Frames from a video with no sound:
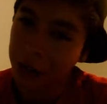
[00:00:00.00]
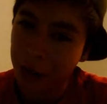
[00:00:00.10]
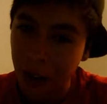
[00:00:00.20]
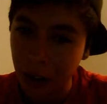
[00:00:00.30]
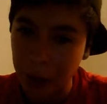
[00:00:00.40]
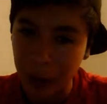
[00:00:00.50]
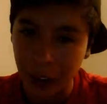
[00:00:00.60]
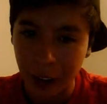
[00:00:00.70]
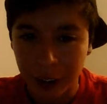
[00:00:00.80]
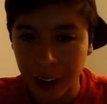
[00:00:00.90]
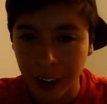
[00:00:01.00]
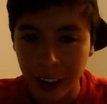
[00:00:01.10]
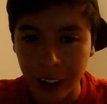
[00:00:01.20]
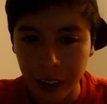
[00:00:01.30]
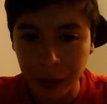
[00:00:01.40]
to her about
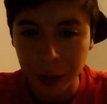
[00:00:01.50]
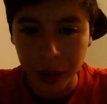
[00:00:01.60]
everything